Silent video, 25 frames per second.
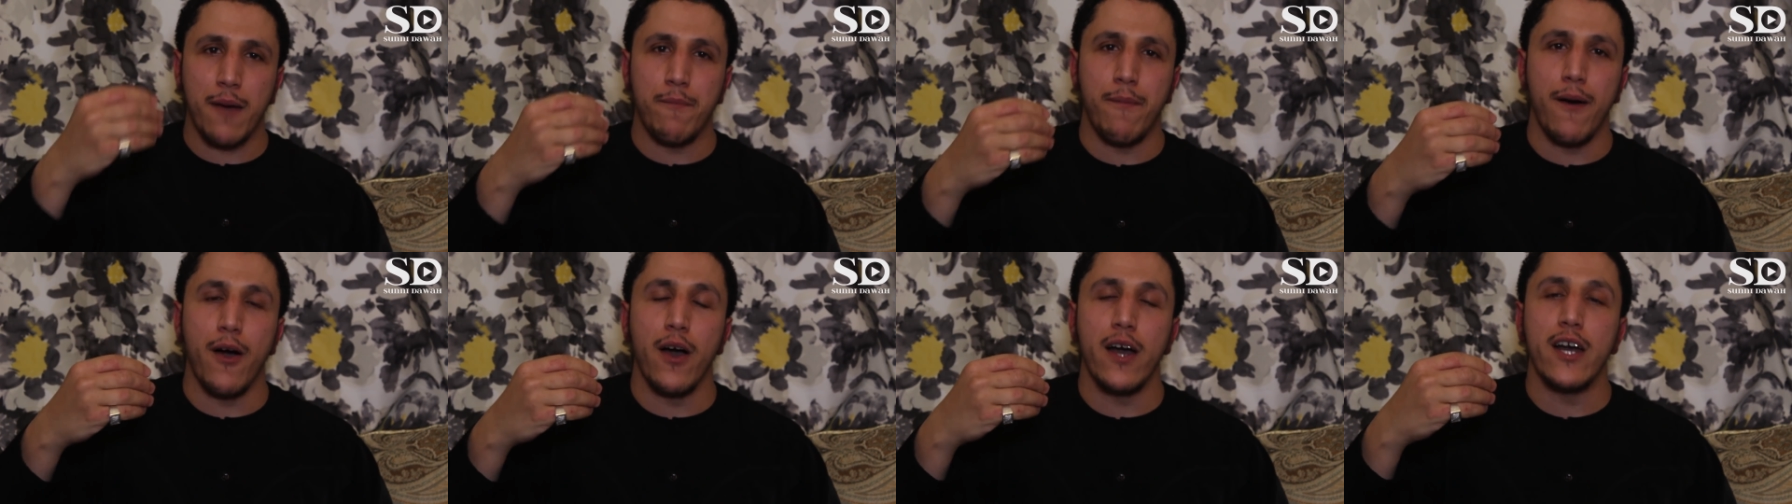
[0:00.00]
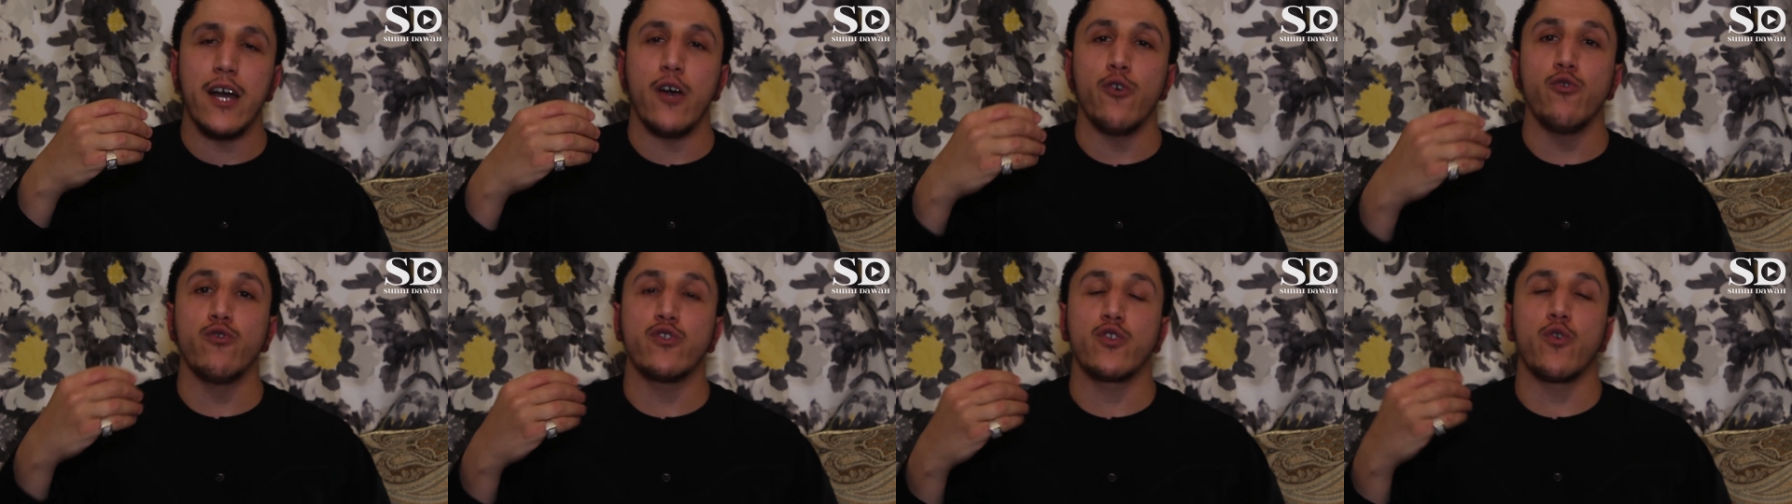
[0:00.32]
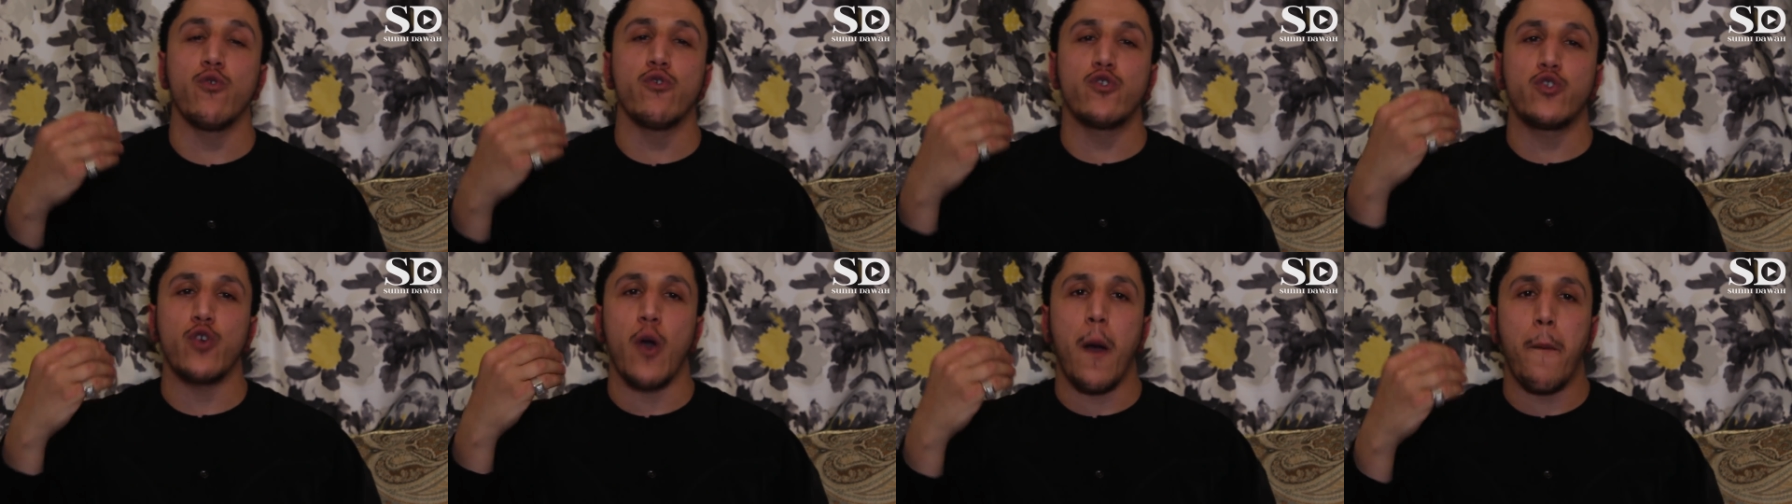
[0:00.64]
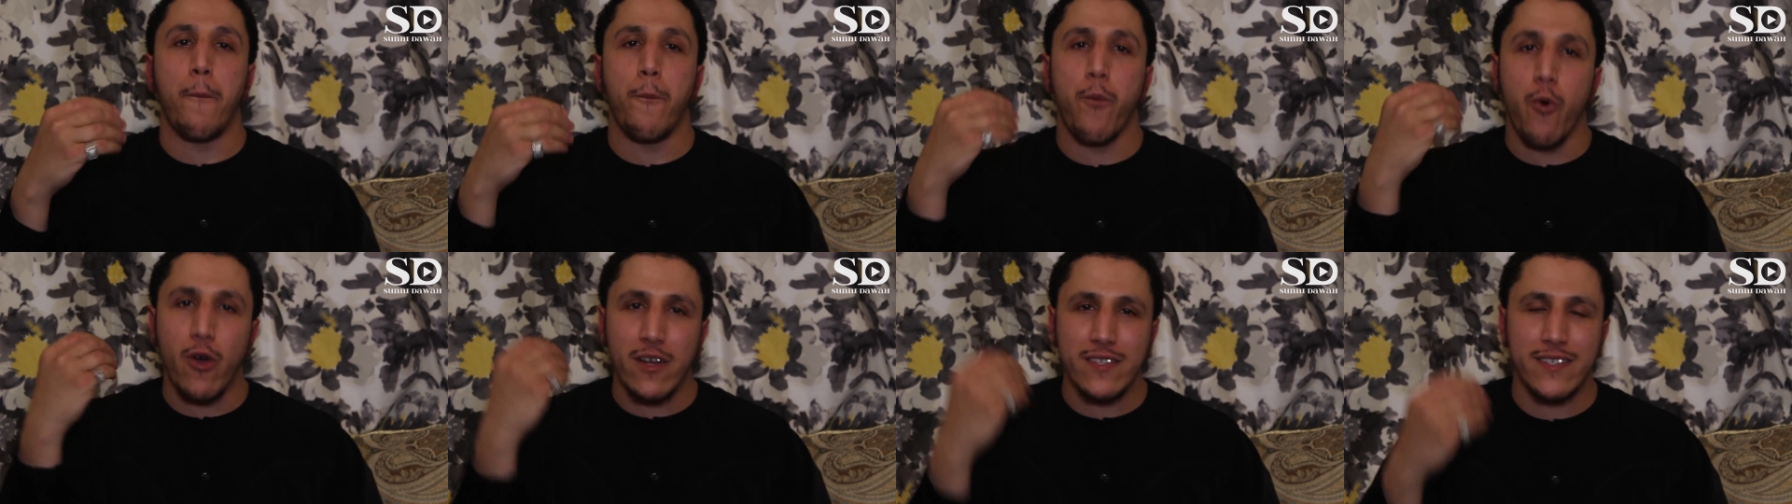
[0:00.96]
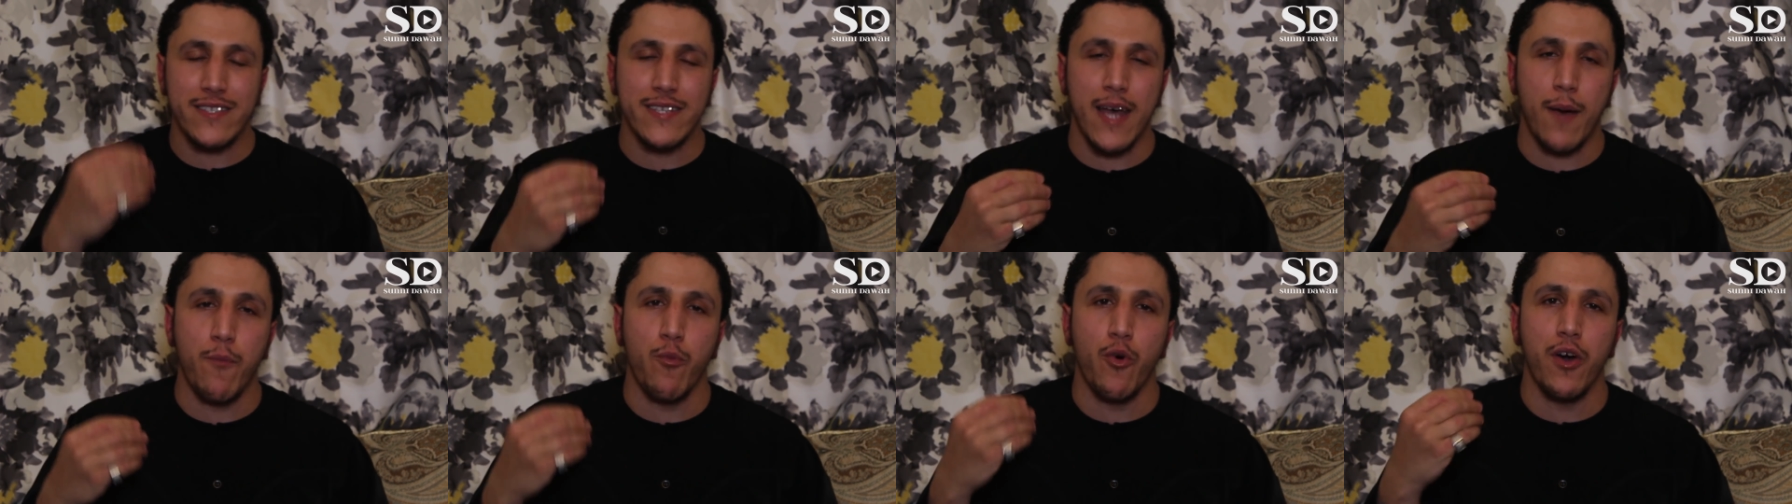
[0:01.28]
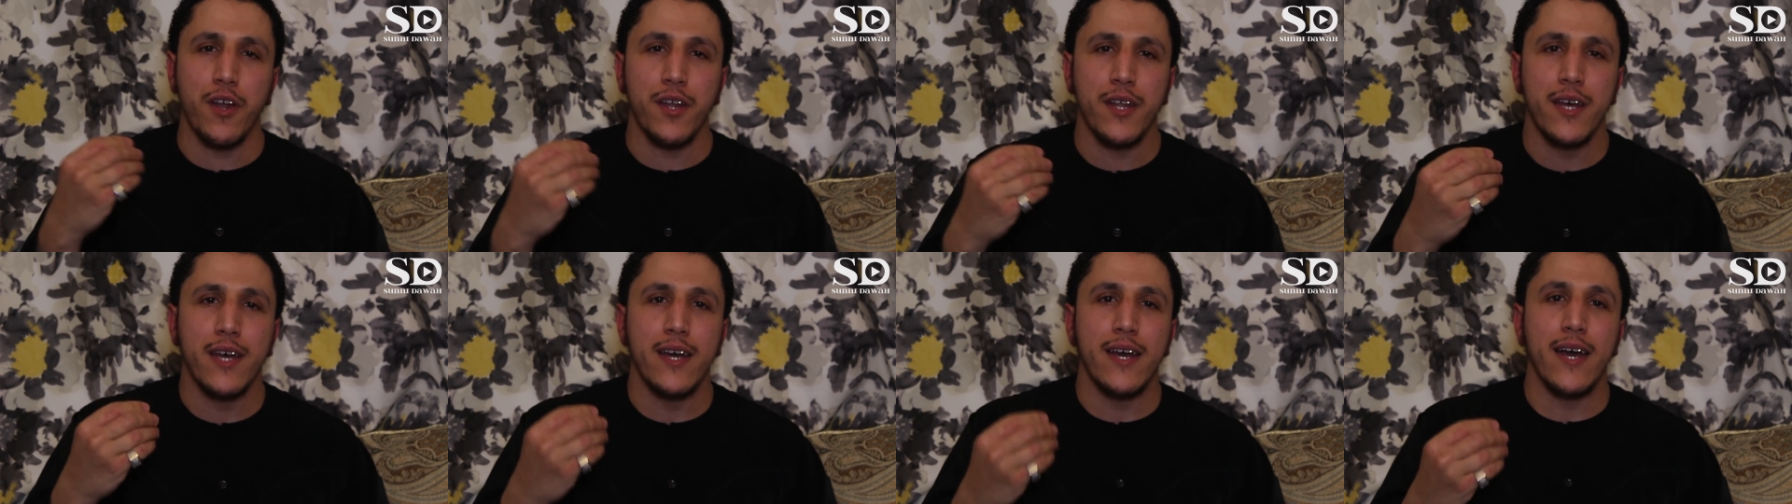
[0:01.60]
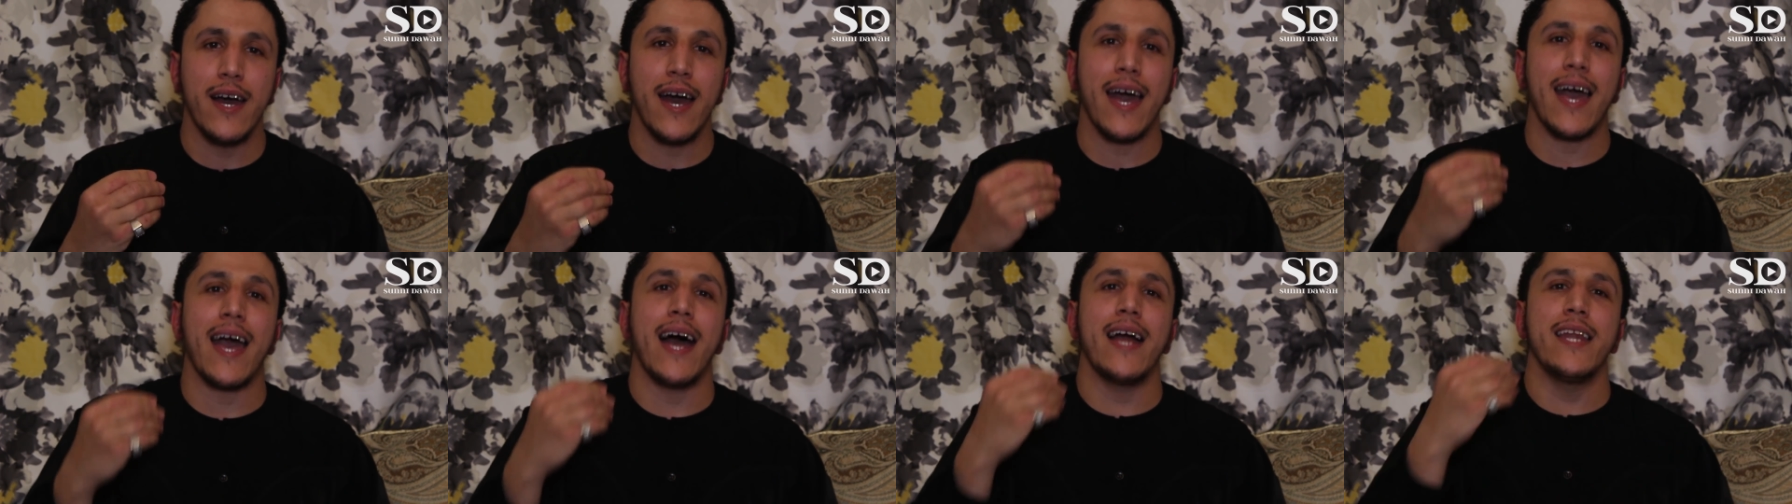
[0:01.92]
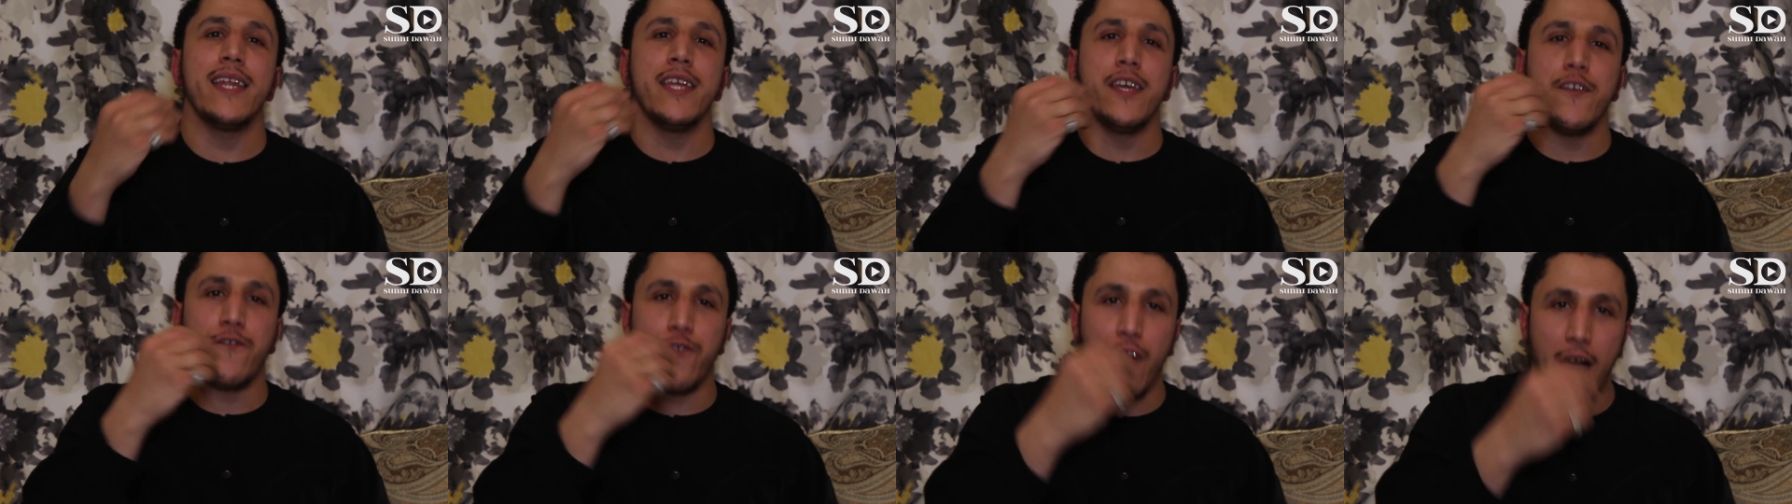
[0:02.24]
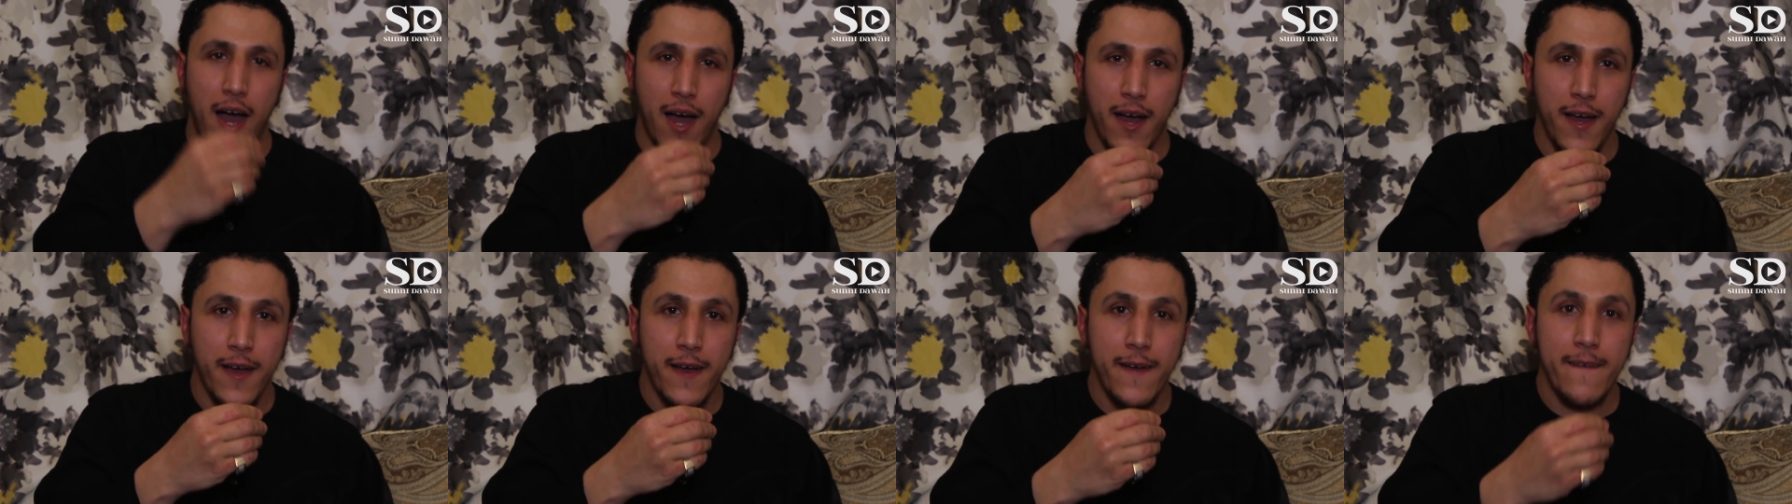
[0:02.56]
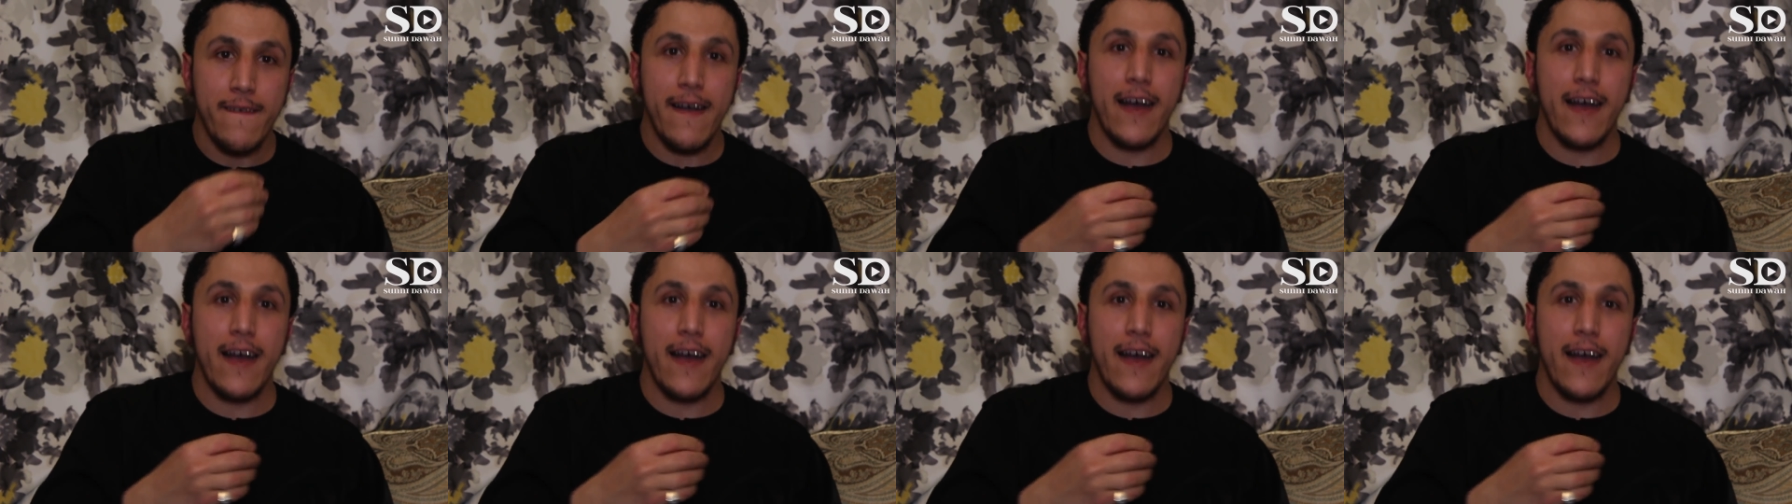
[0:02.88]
Uh, he was going to appoint someone Khalifa,